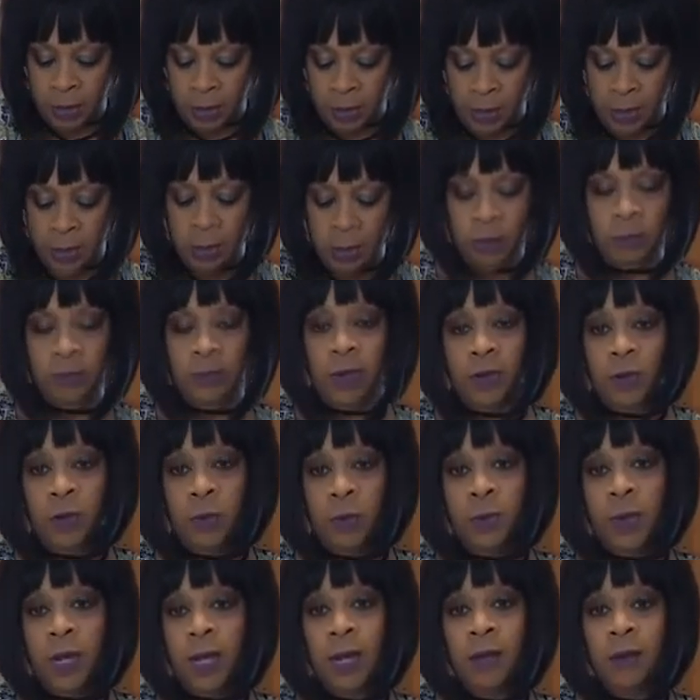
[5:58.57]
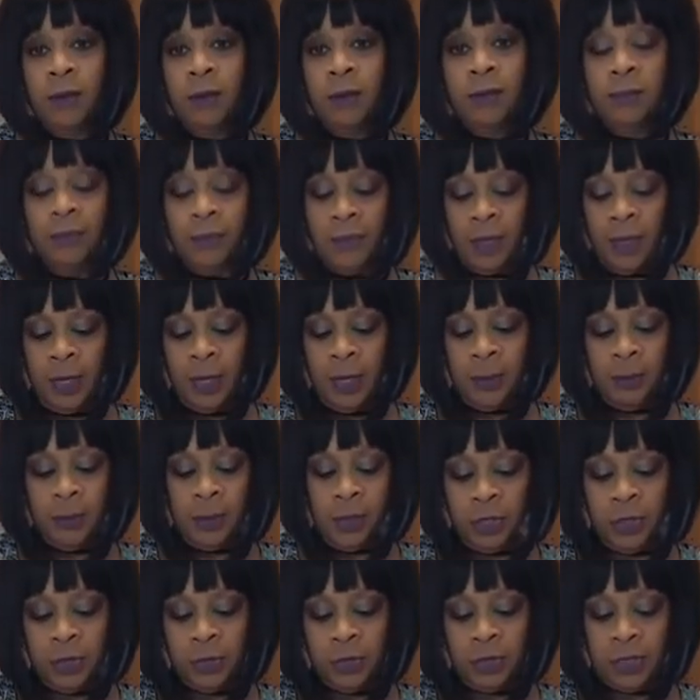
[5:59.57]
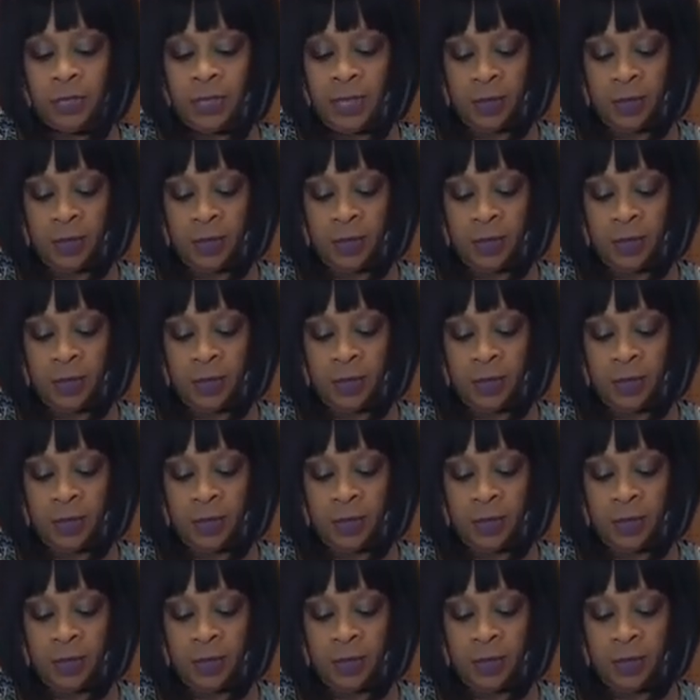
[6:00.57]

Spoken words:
They do very well, but you can